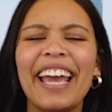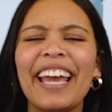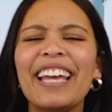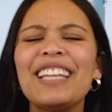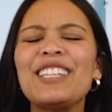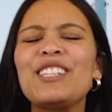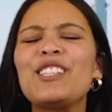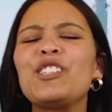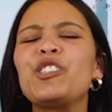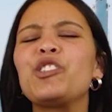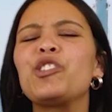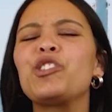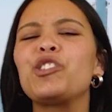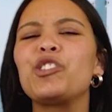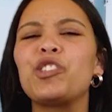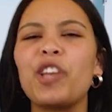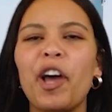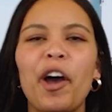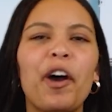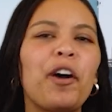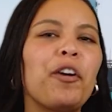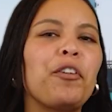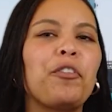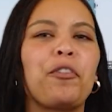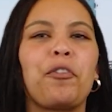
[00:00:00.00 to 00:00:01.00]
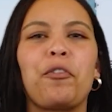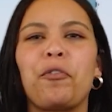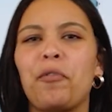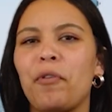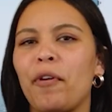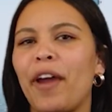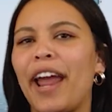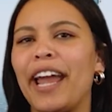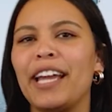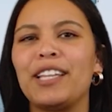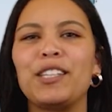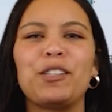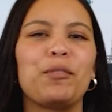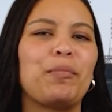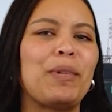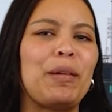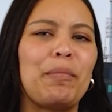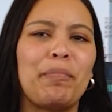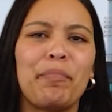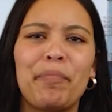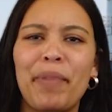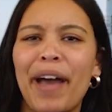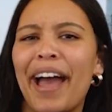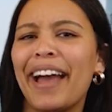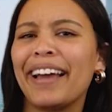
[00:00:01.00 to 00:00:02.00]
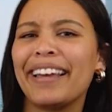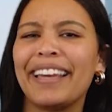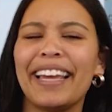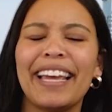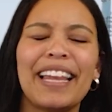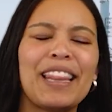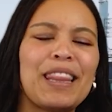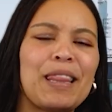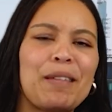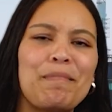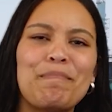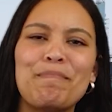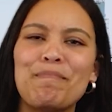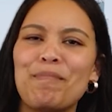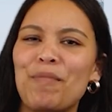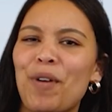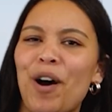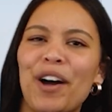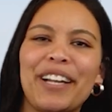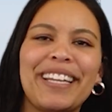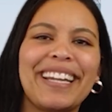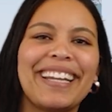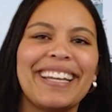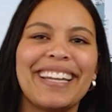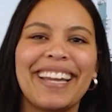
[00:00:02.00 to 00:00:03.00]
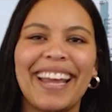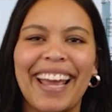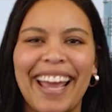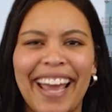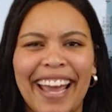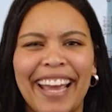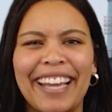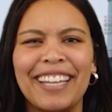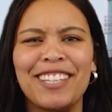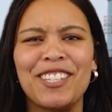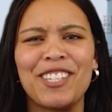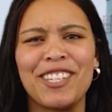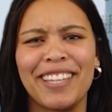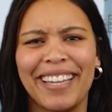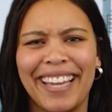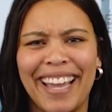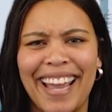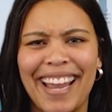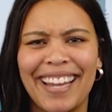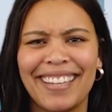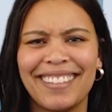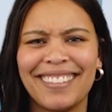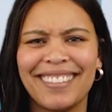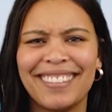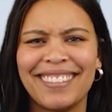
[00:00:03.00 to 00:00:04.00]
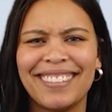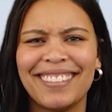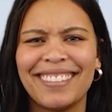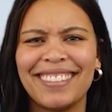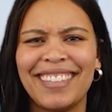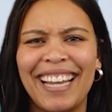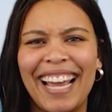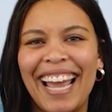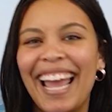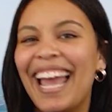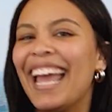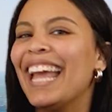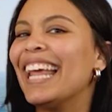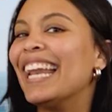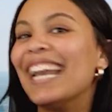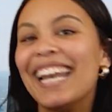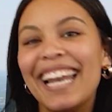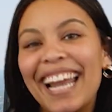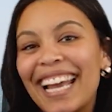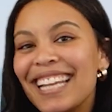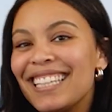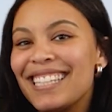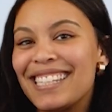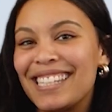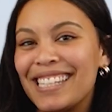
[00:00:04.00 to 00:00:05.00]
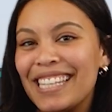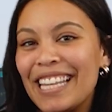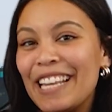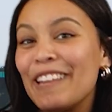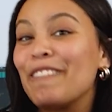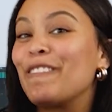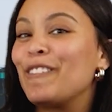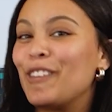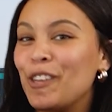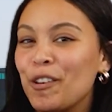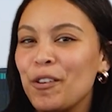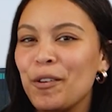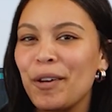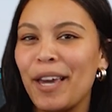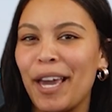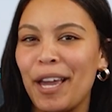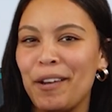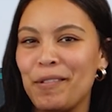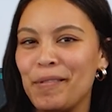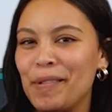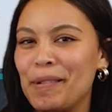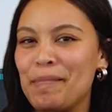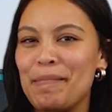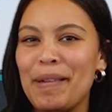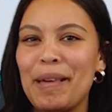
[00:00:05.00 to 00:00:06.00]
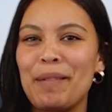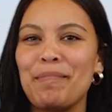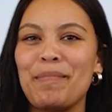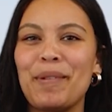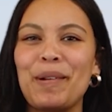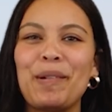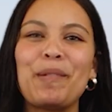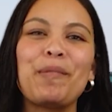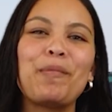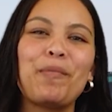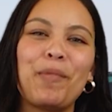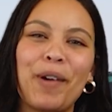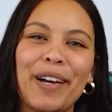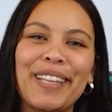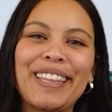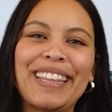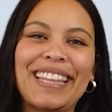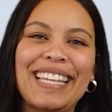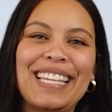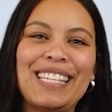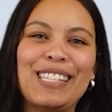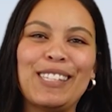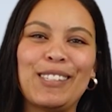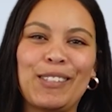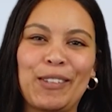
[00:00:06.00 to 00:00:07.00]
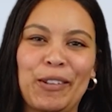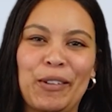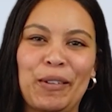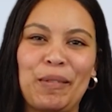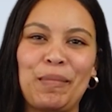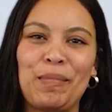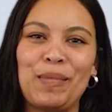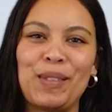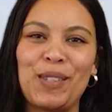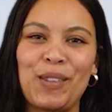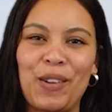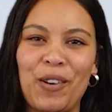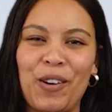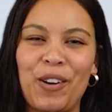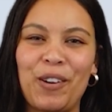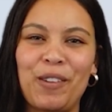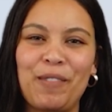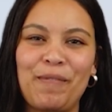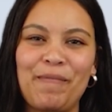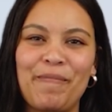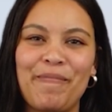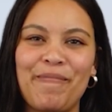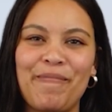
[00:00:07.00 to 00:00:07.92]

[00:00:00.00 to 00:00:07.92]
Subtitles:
It's so great to be back in the modern age again. Let's see if you can remember what these terms are.